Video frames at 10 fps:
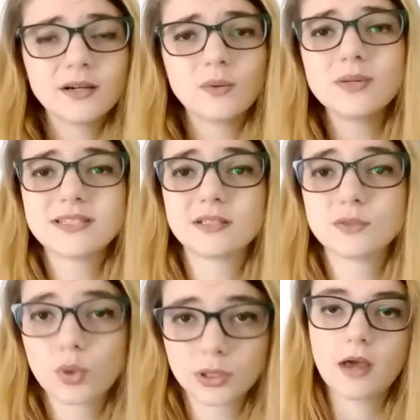was the
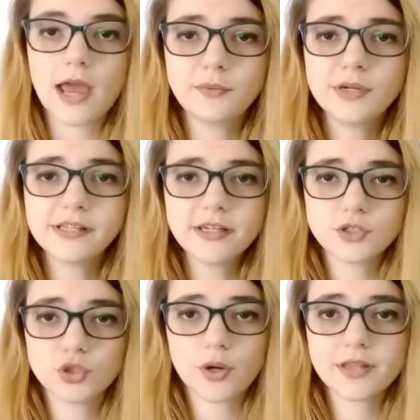norm. I really
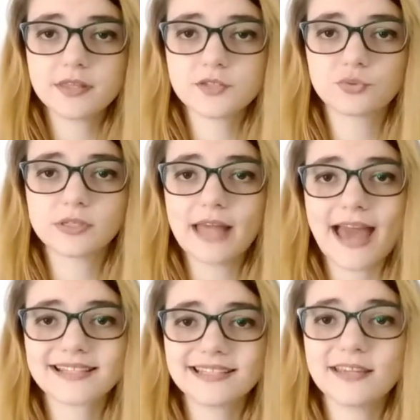enjoyed this
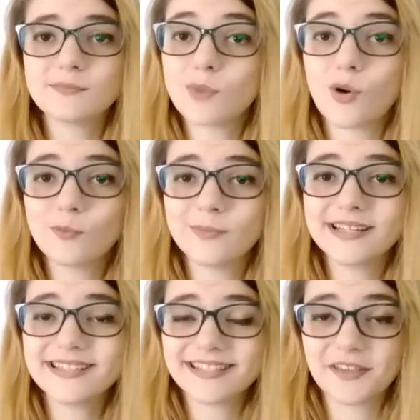relaxing
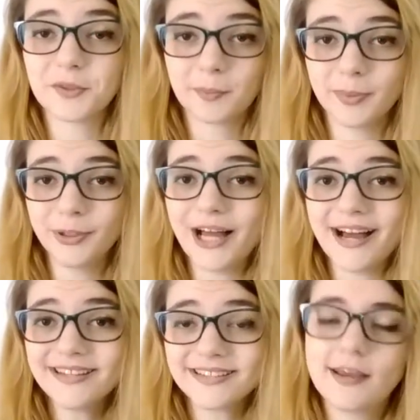moment in the
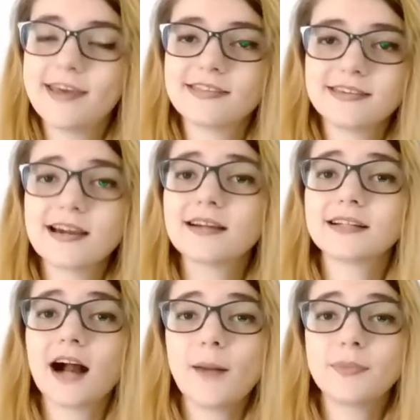plot, and the young
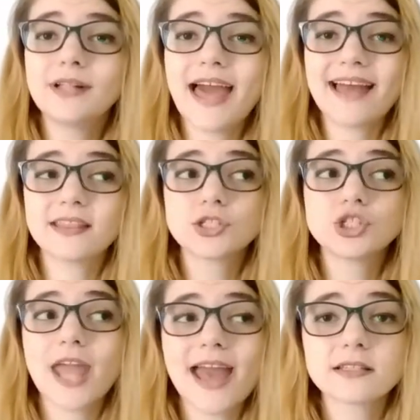couple had the
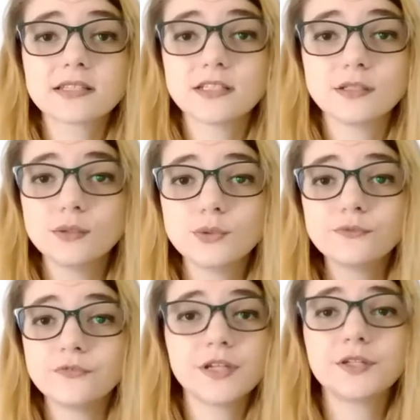chance to
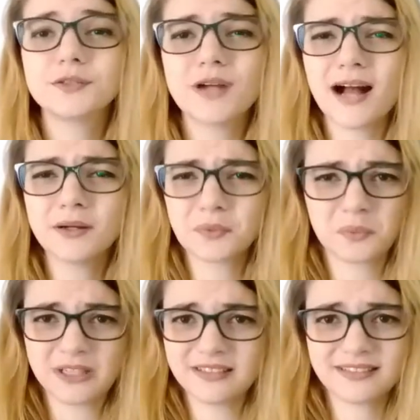figure out
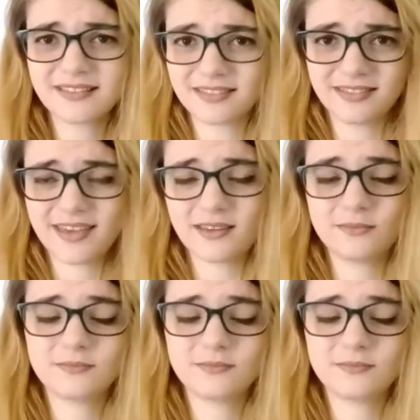what they...